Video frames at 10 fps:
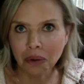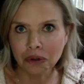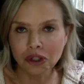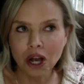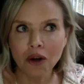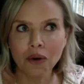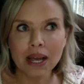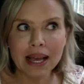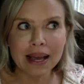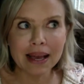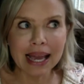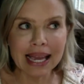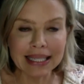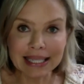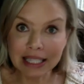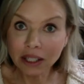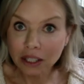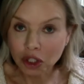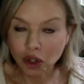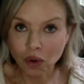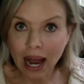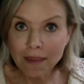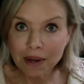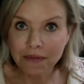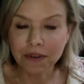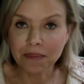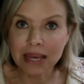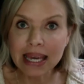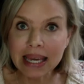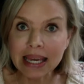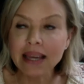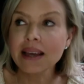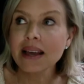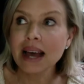So it's still a trauma for me.